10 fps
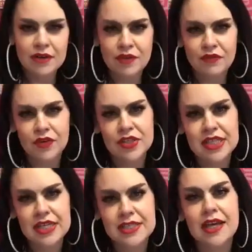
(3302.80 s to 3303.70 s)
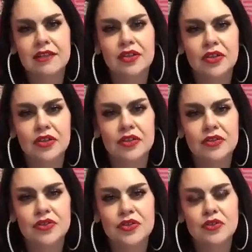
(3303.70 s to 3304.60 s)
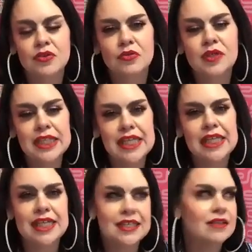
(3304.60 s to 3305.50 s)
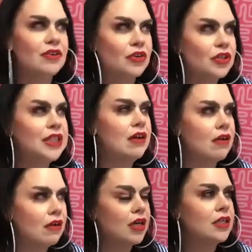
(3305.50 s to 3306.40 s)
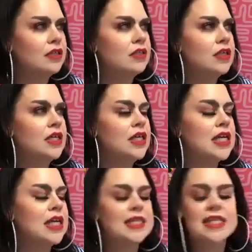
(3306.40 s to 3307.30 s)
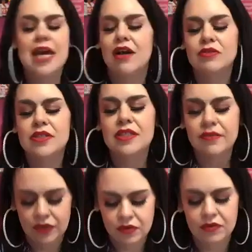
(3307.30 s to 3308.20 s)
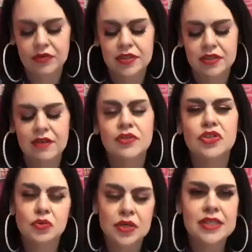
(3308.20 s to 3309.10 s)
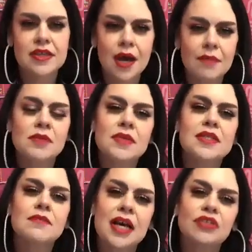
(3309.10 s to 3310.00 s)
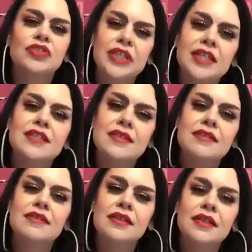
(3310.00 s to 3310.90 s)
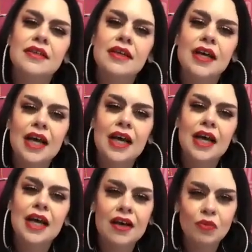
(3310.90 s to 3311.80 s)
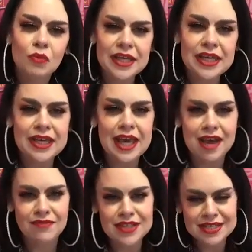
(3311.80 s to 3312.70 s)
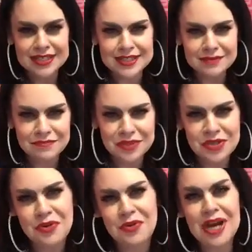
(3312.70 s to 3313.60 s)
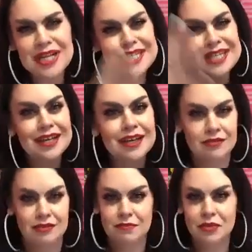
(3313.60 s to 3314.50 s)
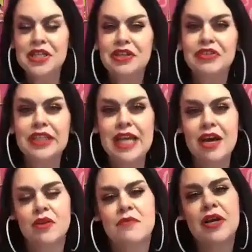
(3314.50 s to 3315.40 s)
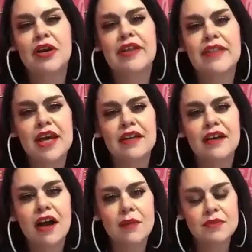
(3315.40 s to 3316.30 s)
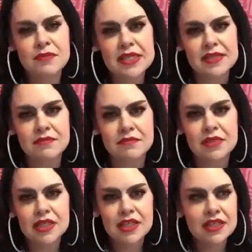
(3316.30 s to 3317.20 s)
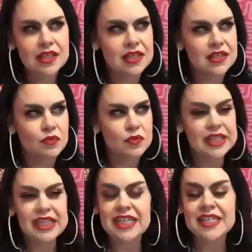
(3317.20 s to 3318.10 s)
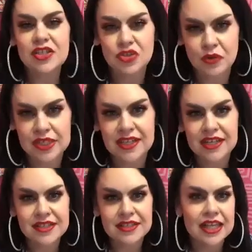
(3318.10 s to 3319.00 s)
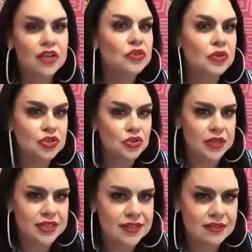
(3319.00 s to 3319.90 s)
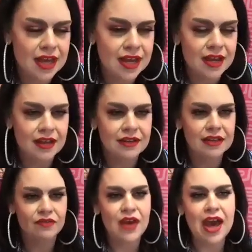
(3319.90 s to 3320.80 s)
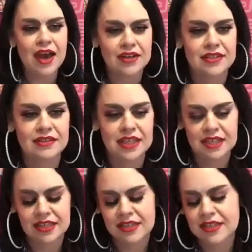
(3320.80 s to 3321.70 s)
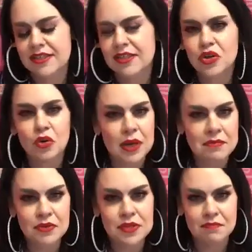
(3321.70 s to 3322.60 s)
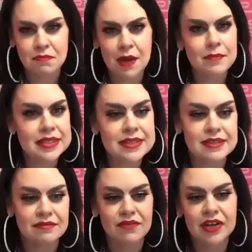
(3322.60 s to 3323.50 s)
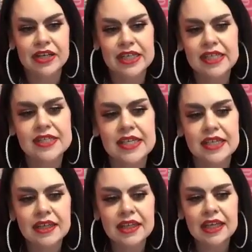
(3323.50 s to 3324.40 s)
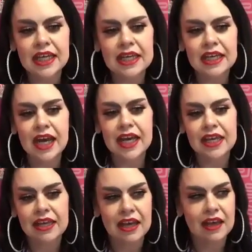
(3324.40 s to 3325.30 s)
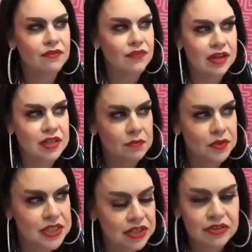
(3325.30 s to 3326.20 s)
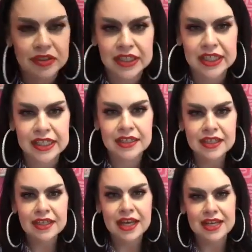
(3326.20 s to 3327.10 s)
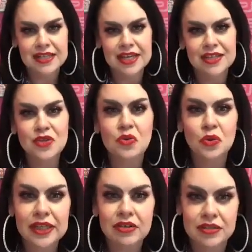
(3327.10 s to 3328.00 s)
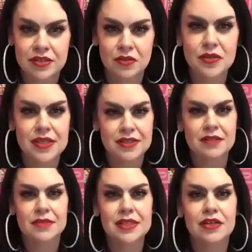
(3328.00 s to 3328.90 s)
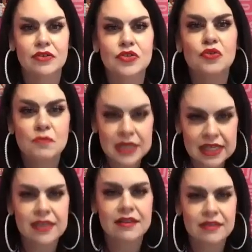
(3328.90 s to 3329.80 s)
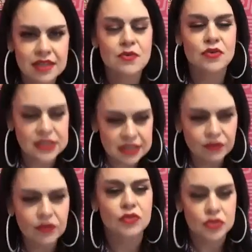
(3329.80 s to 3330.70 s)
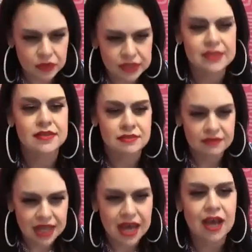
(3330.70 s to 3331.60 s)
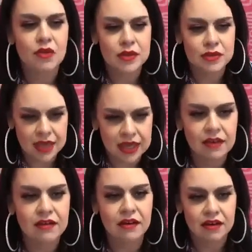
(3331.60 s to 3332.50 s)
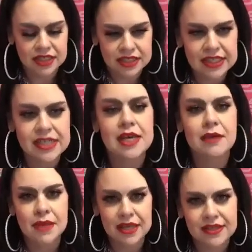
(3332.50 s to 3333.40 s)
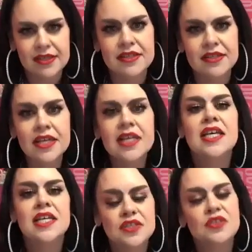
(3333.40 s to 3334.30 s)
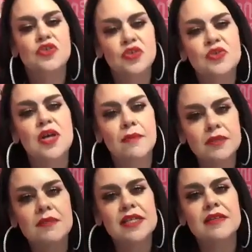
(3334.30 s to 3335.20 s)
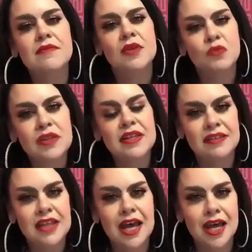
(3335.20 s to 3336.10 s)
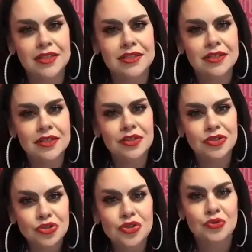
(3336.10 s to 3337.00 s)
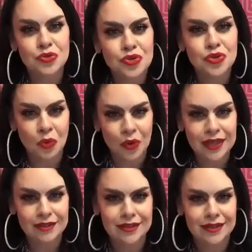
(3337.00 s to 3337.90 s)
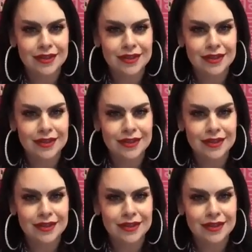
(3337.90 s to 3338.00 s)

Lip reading: of the first things I learned really early on is how difficult of a choice optimism actually is. We have this, idea, particularly now in America, that optimism is a really easy choice, that it's an ignorant choice, that in fact it is, rainbows and puppies and very easy. And I have found it, particularly as a school leader and school systems leader, to be the most difficult choice that we make on a day-to-day basis, is to choose optimism, and within that, to choose joy.